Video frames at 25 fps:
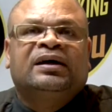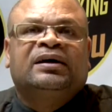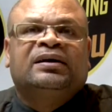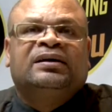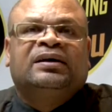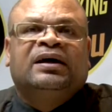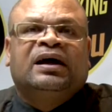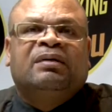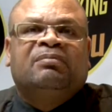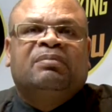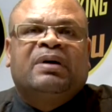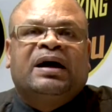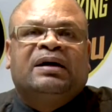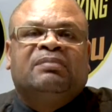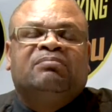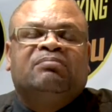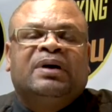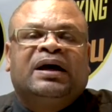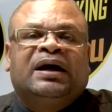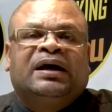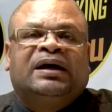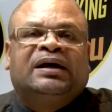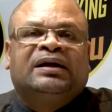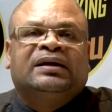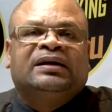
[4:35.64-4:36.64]
thereby
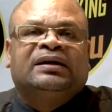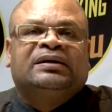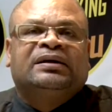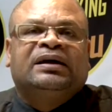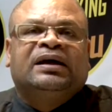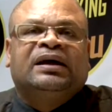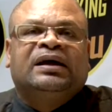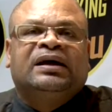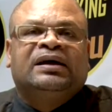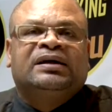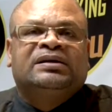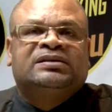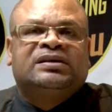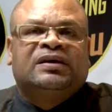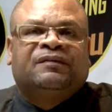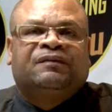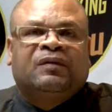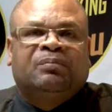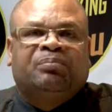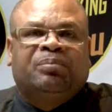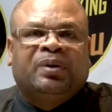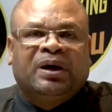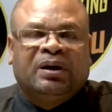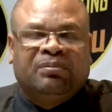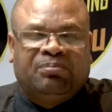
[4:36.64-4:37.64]
making it easier
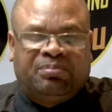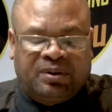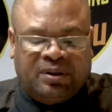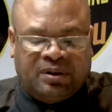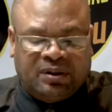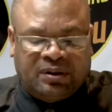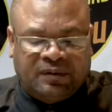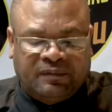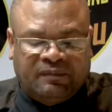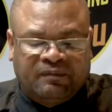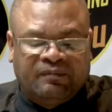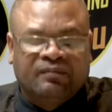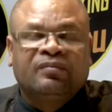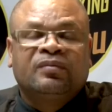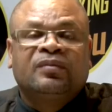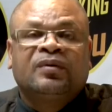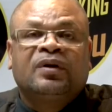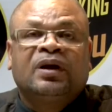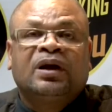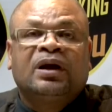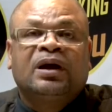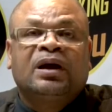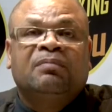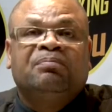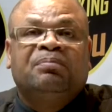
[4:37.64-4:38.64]
for people.
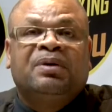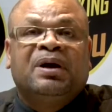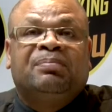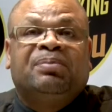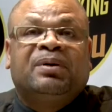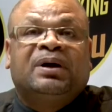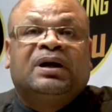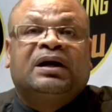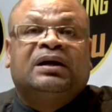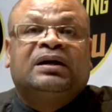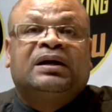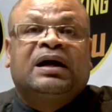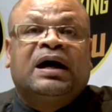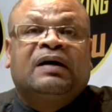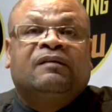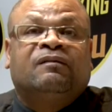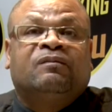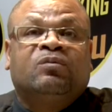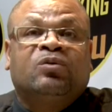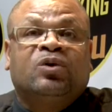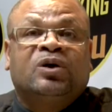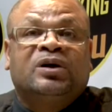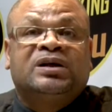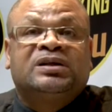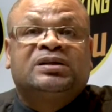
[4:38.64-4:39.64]
People can have
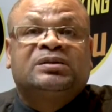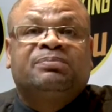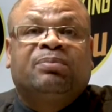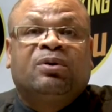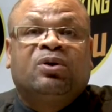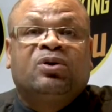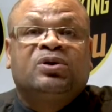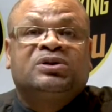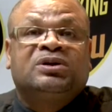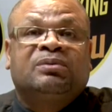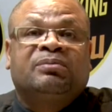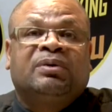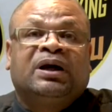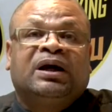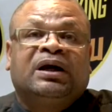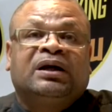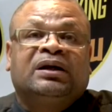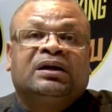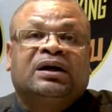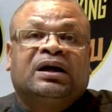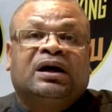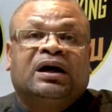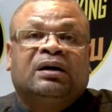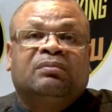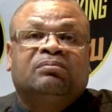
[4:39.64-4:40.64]
more disposable
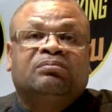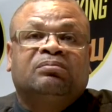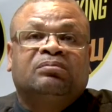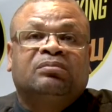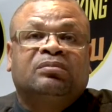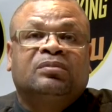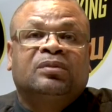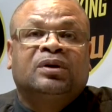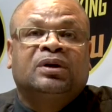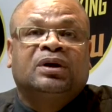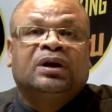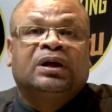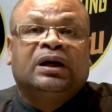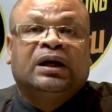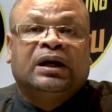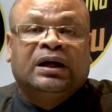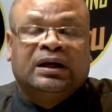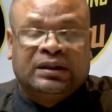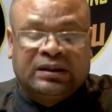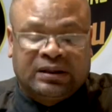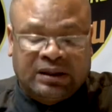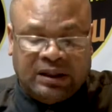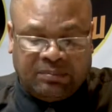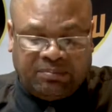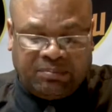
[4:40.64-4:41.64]
income
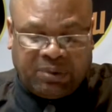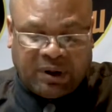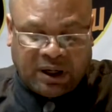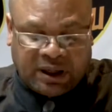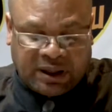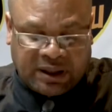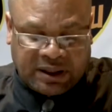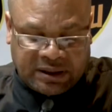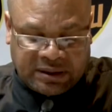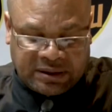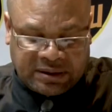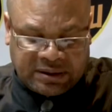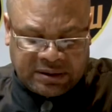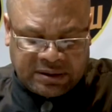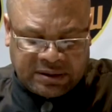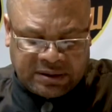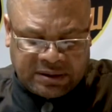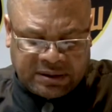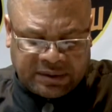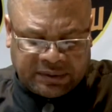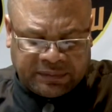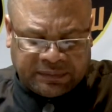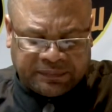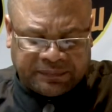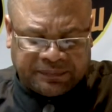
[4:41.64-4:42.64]
in their
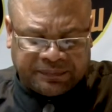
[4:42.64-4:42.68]
pockets.